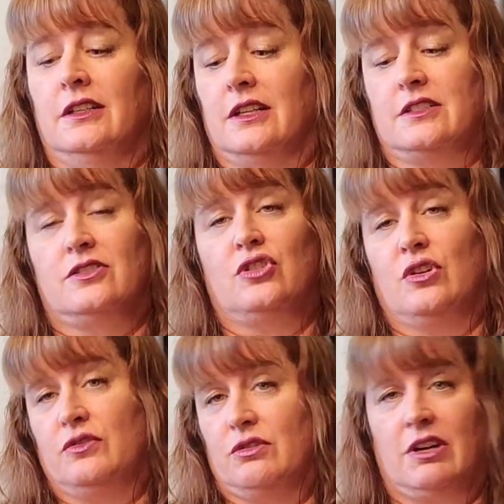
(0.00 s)
that's a
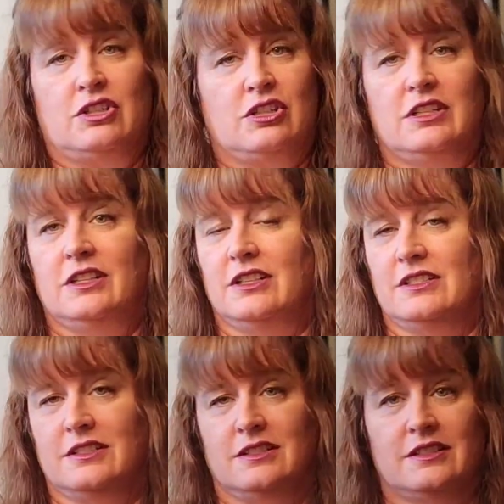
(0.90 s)
stove direction, and
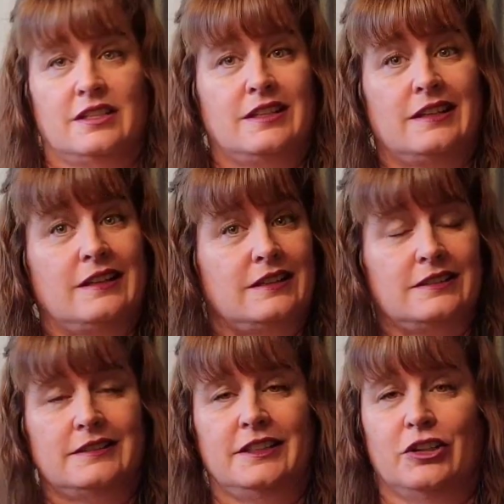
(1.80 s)
this is,
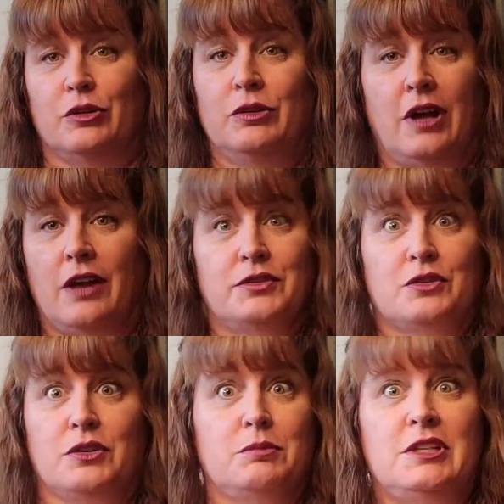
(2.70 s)
off
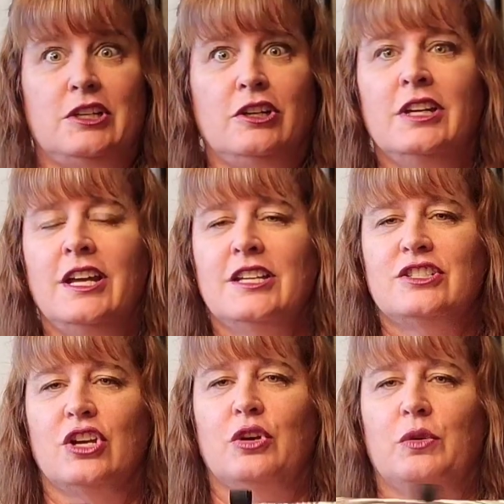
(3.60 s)
script here.
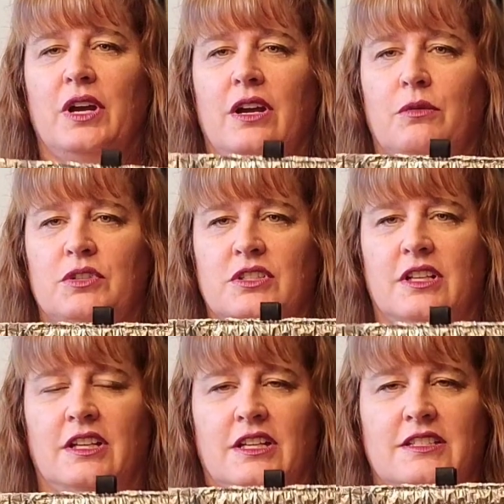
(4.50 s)
So we're just
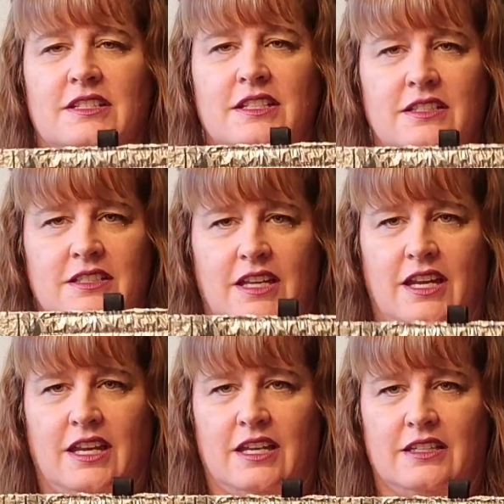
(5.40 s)
going to let it sit
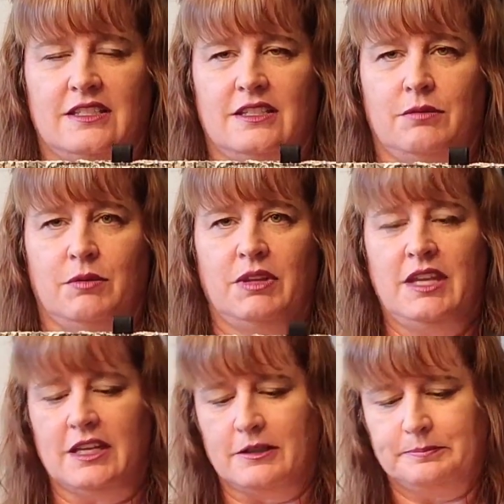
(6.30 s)
and see what we
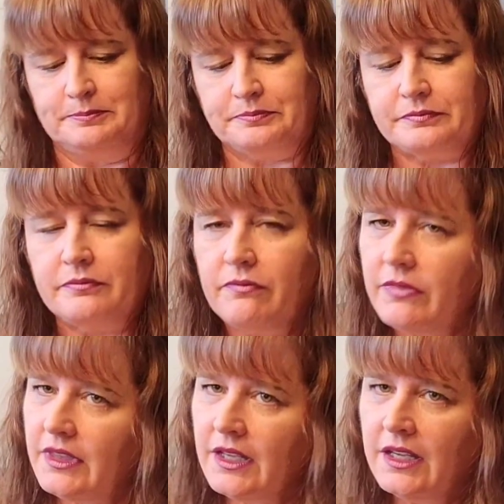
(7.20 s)
think.
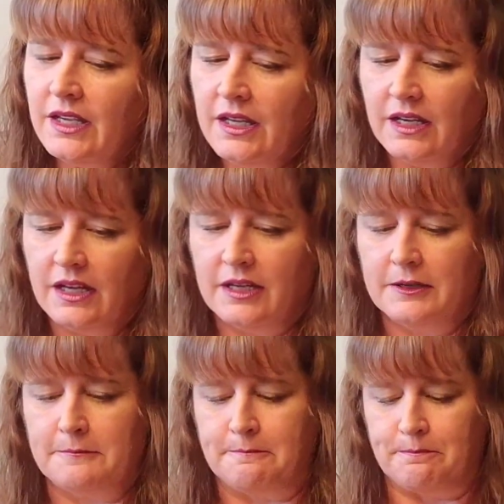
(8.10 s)

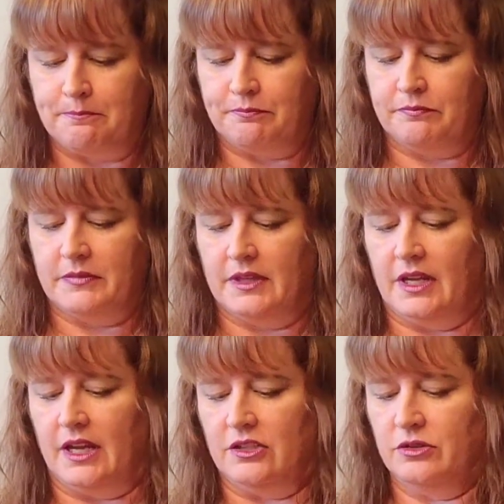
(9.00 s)

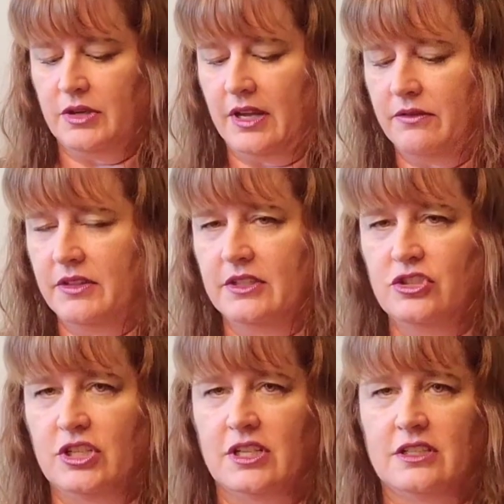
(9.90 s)
I do have the
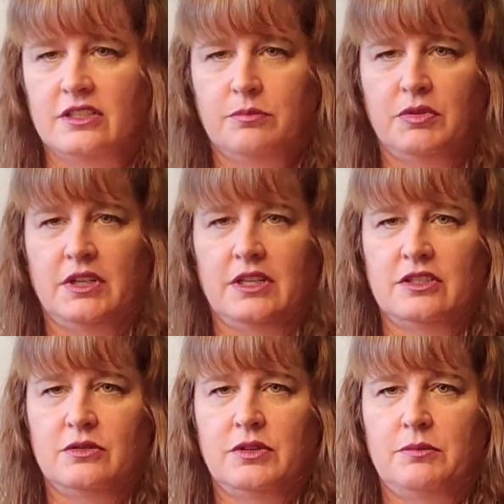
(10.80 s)
chicken to put
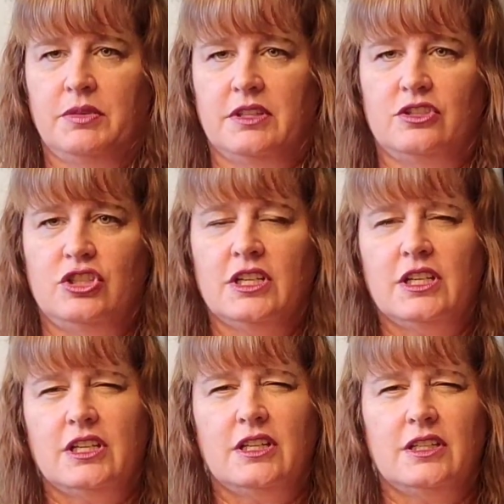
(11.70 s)
into it, but the
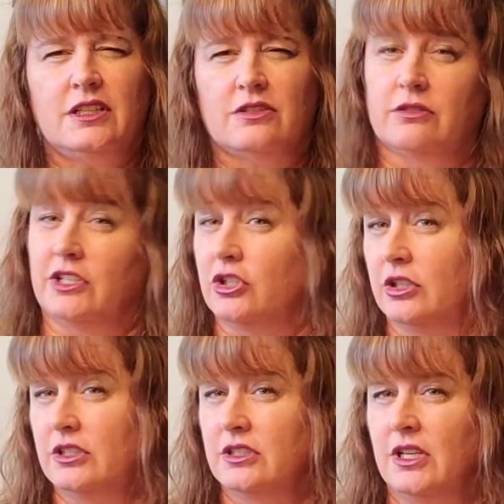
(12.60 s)
chicken is already
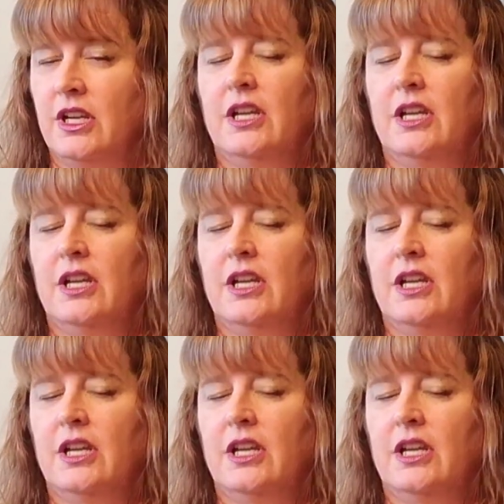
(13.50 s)
cooked.